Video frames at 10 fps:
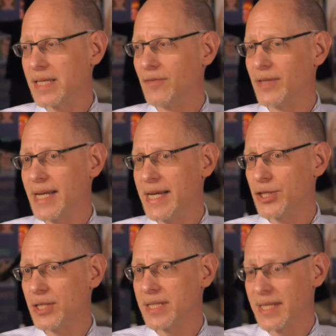of the
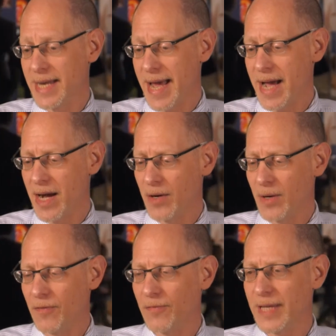nations, and
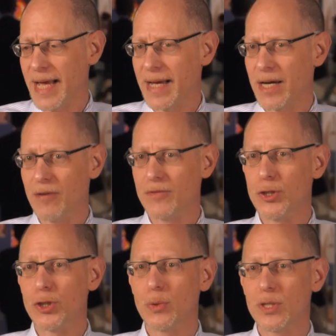now a flag of the
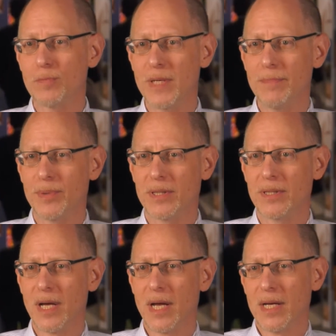Jewish people
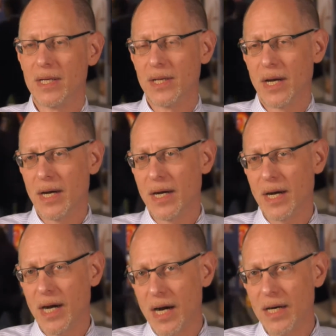
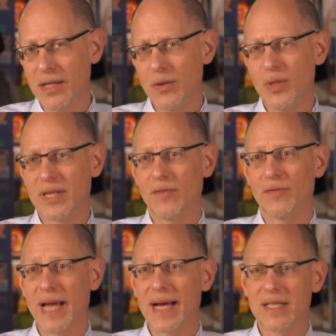hung with the
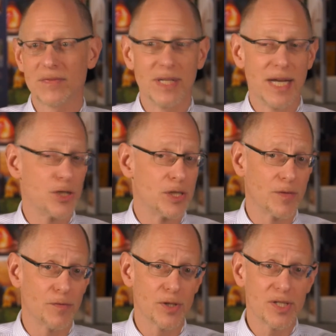flags of the nations,
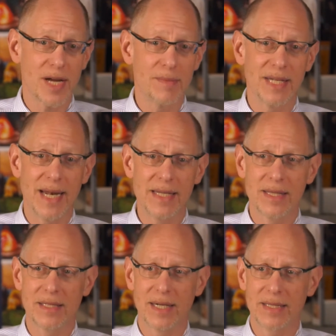the first time that
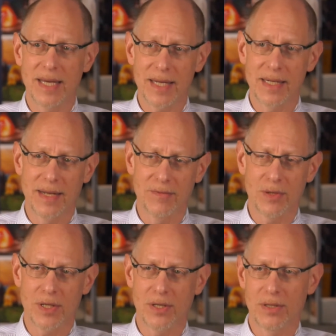anything like that had
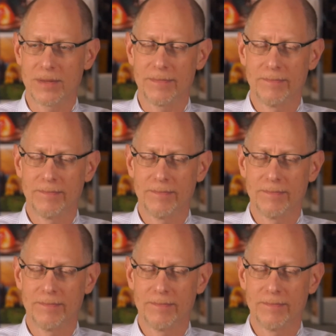ever occurred.